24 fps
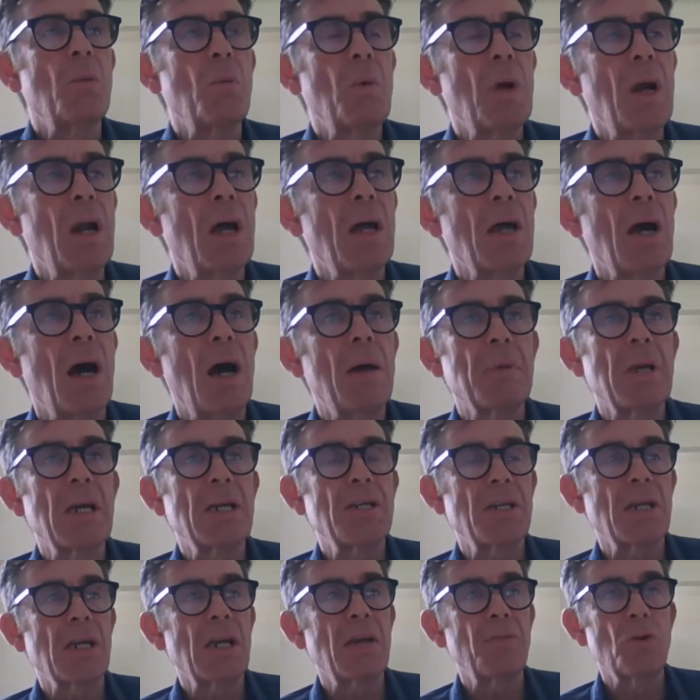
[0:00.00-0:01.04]
Well, I'm
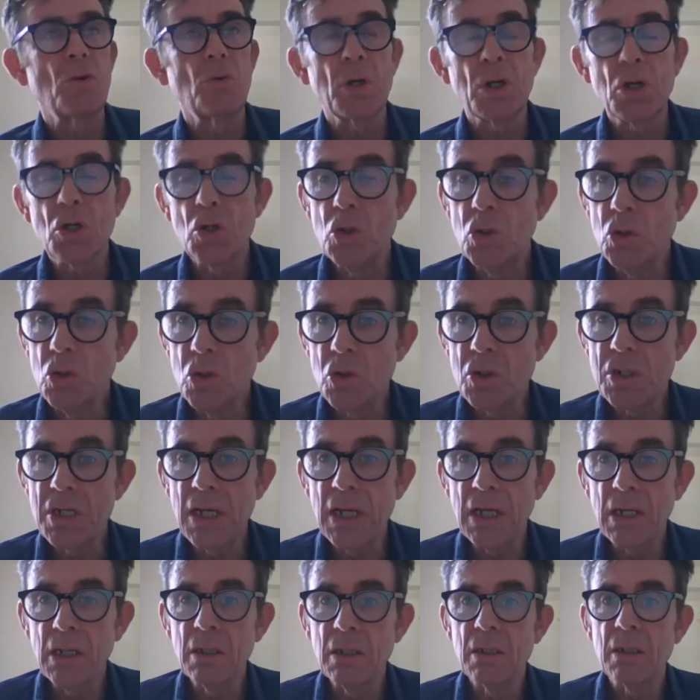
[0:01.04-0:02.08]
guessing if you're
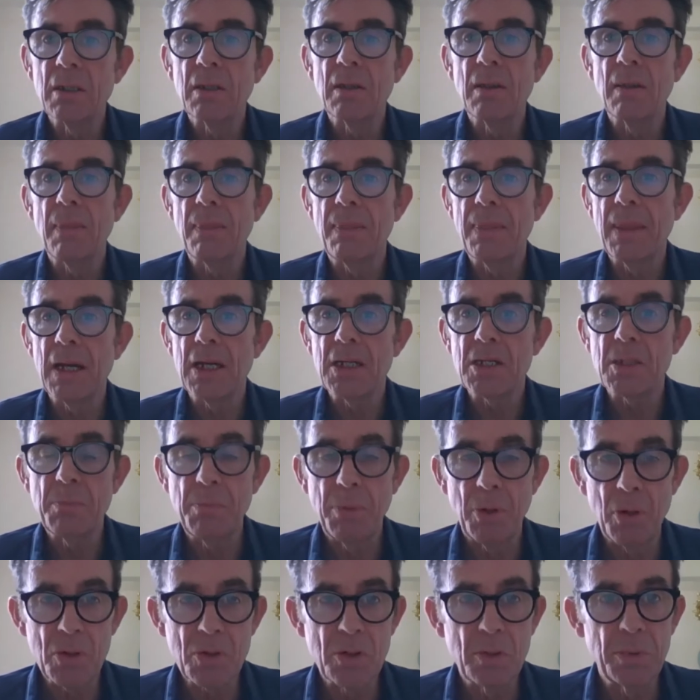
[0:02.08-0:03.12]
recording, that's
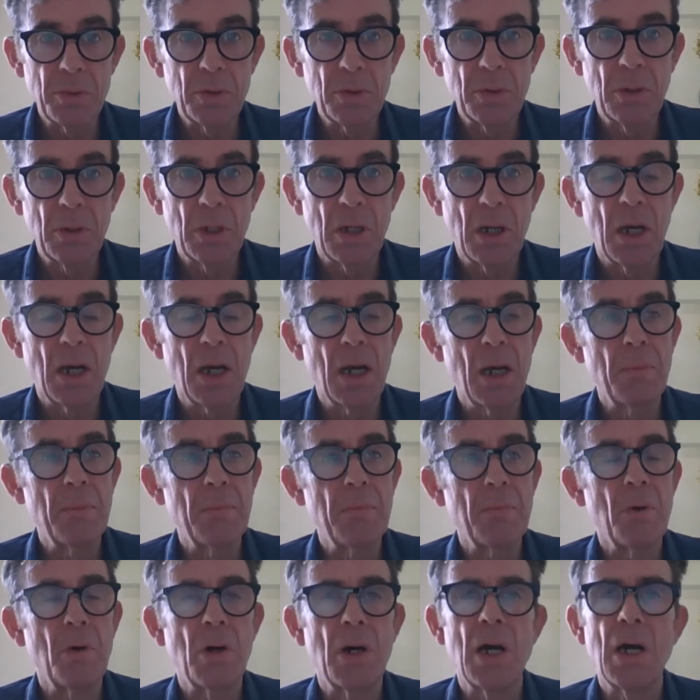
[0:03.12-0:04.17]
possible.
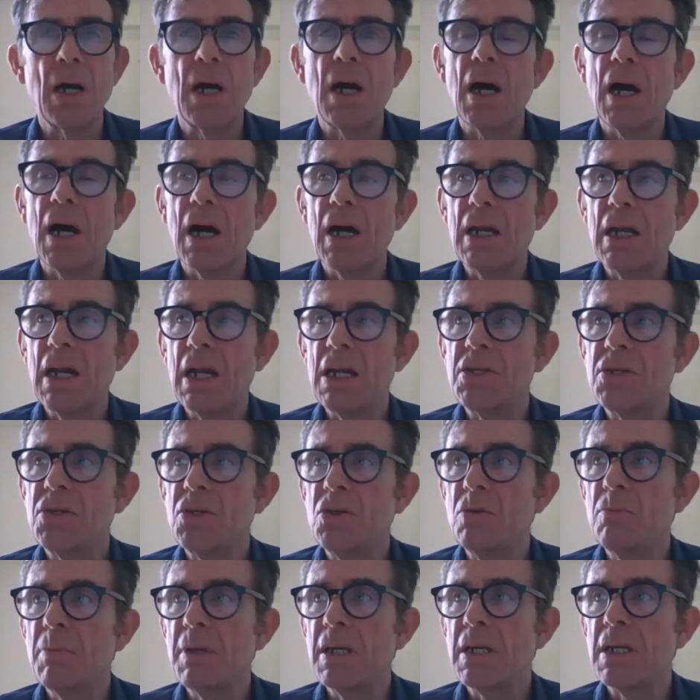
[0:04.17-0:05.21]
Unless
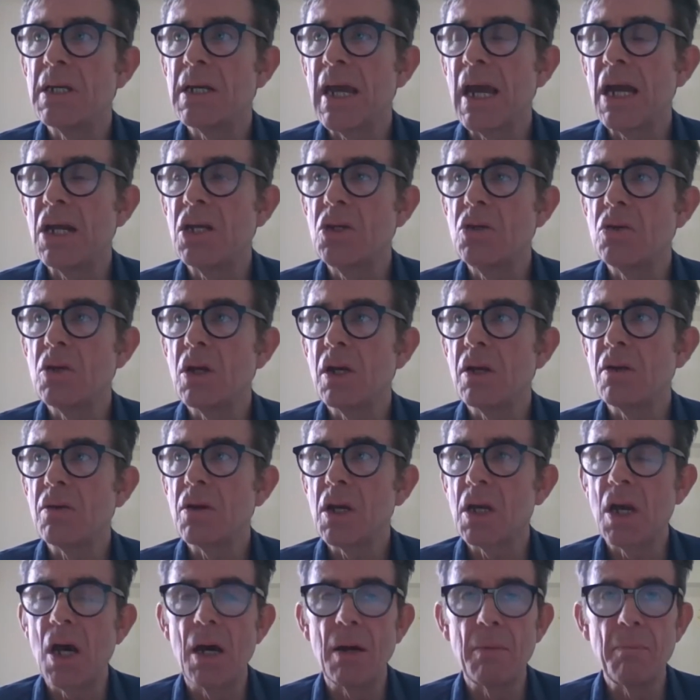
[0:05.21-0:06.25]
you mean, can you kind of
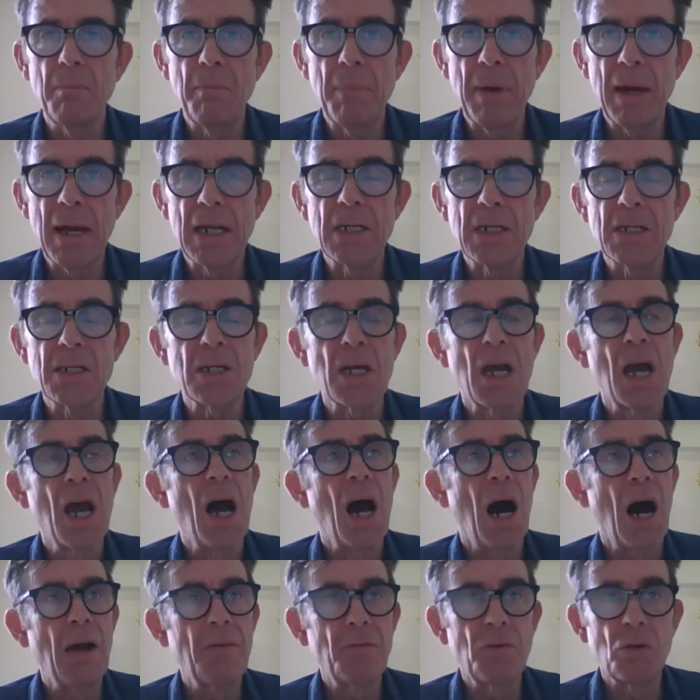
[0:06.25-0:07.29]
cut and paste?
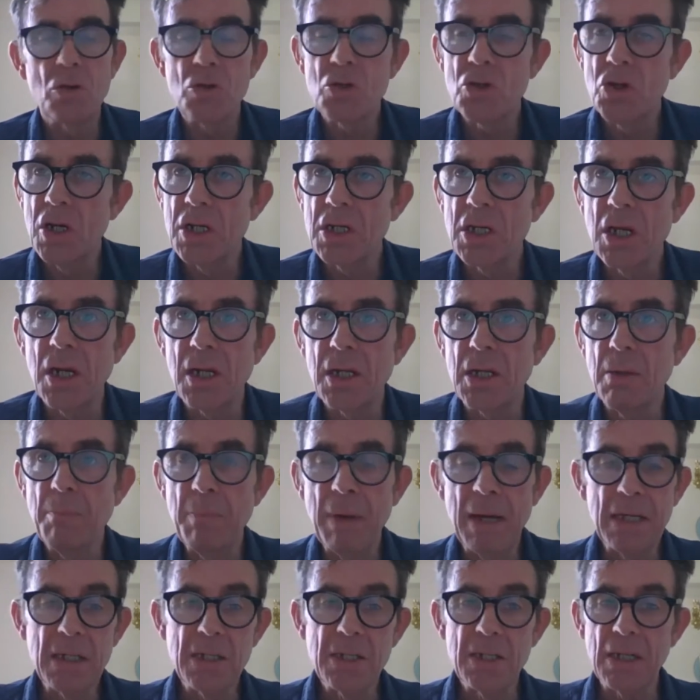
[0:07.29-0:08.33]
I've not tried cutting and
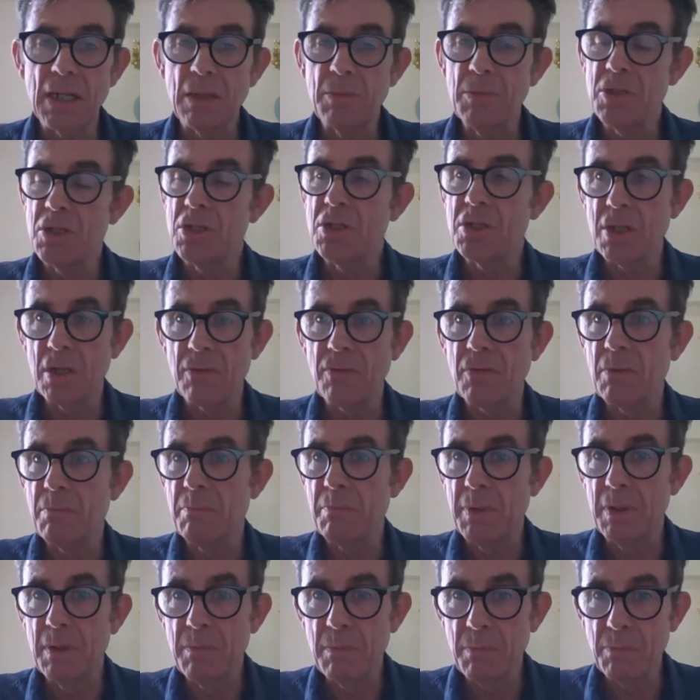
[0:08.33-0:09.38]
pasting images that have
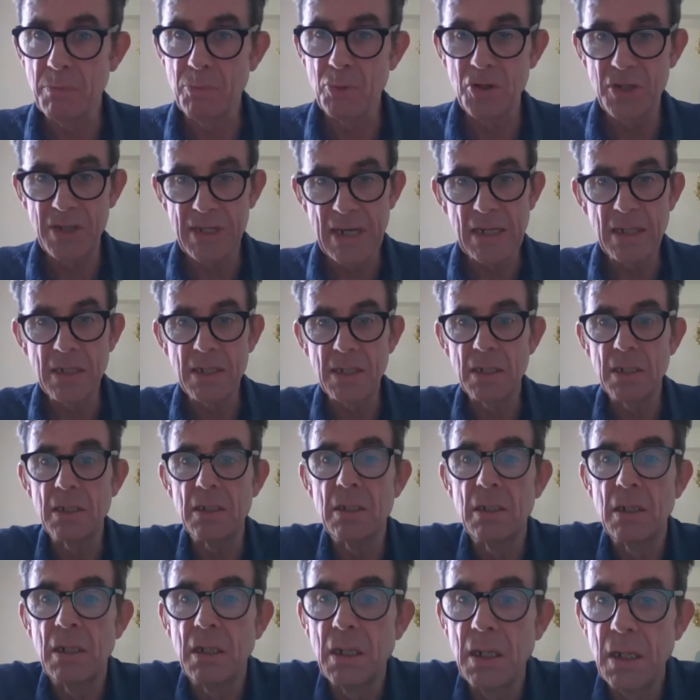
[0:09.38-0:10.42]
been presented,
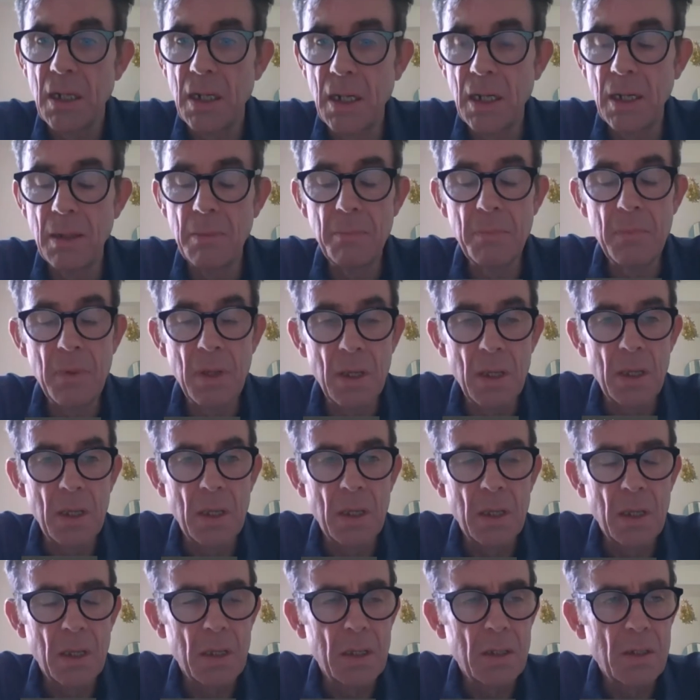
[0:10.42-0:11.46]

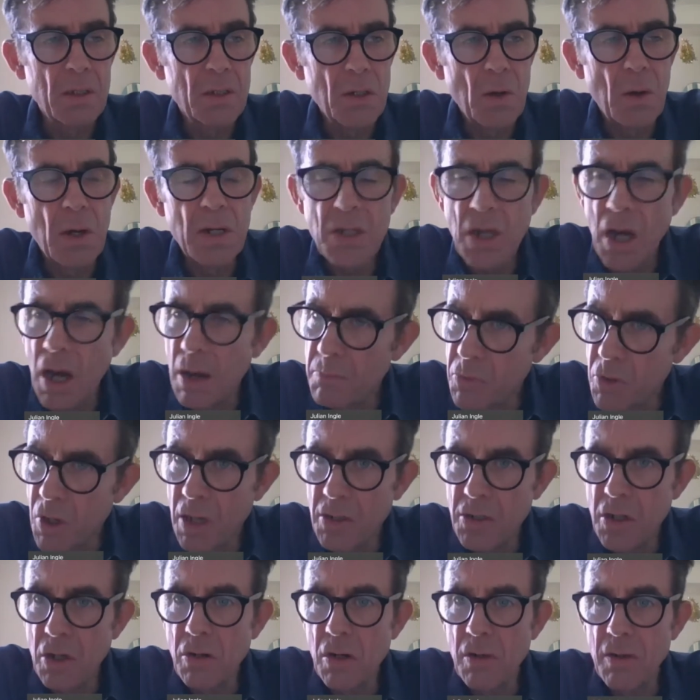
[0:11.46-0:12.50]
so I
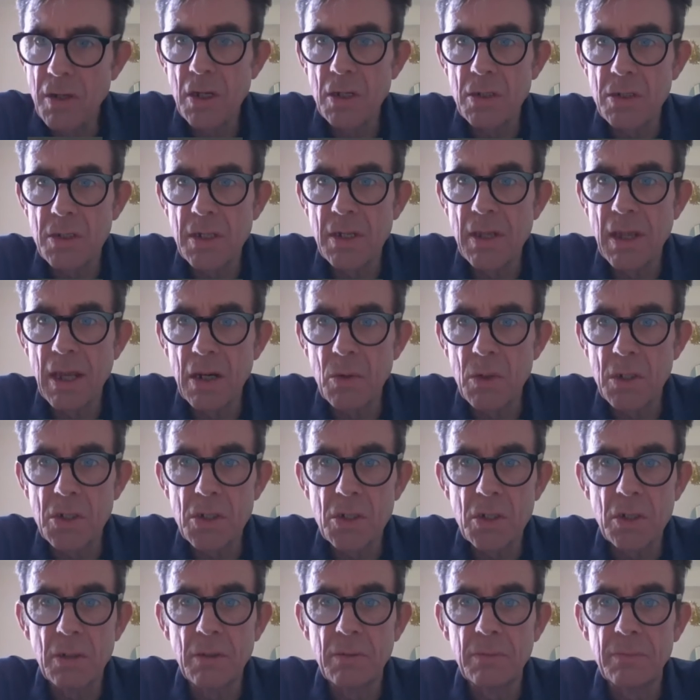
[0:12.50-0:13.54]
don't know the answer to that
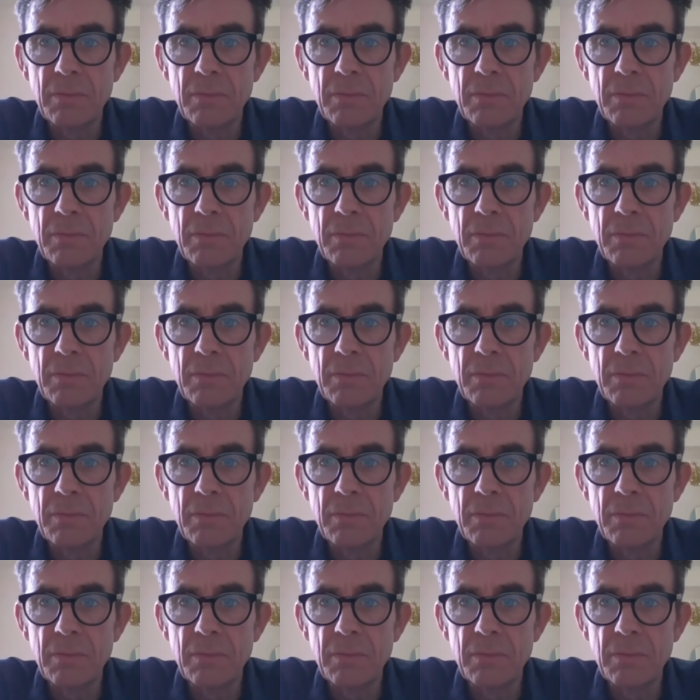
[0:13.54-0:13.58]
question.